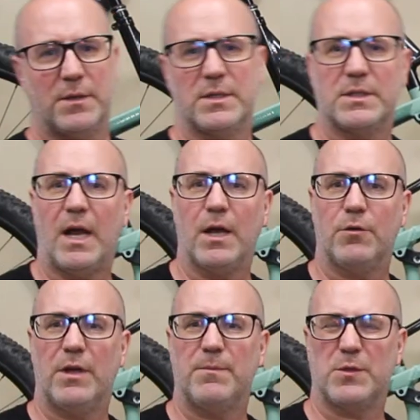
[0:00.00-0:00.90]
The stock
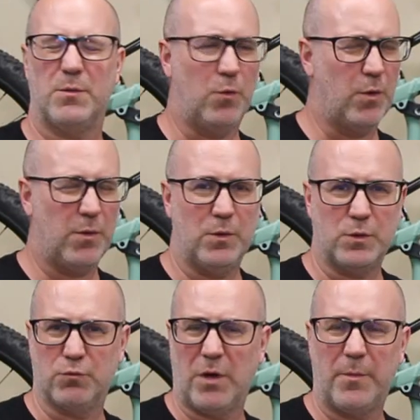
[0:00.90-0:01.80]
grips are more
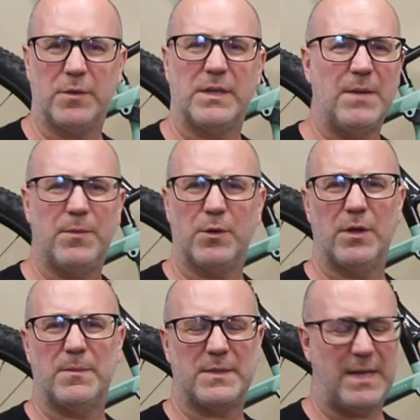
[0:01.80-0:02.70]
those rubber type of
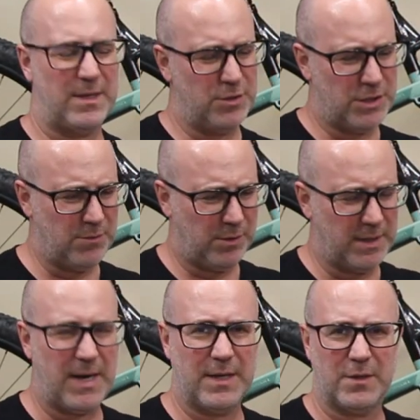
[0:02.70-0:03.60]
grips that generally
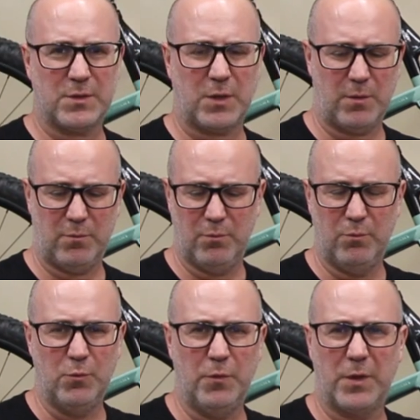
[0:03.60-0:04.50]
kind of start
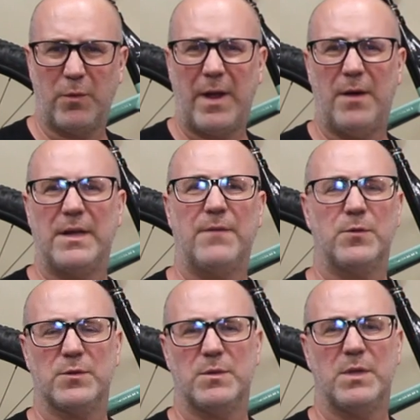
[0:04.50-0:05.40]
moving around
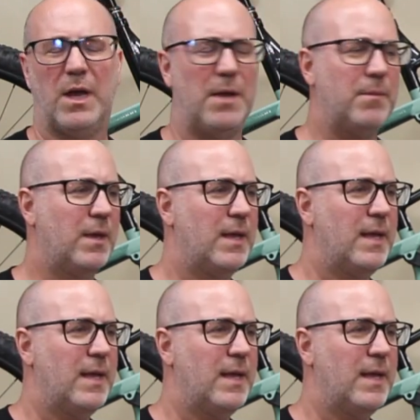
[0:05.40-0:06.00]
after some time.